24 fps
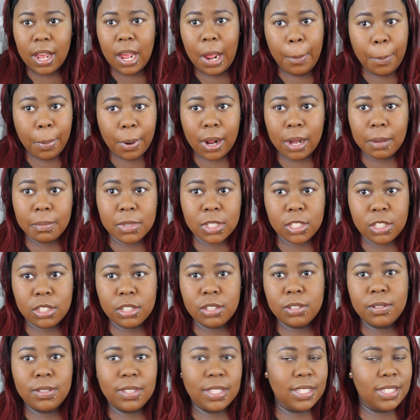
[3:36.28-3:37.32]
I promise
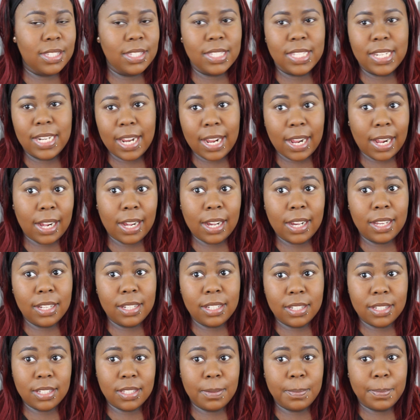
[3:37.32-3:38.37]
you, this is not how it
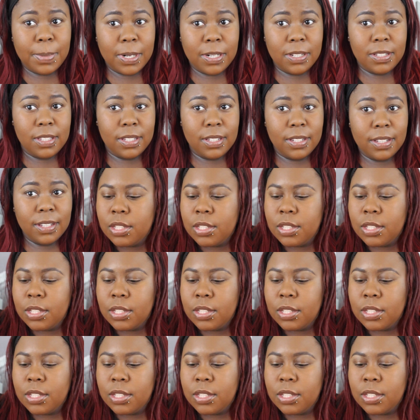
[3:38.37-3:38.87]
looks in person.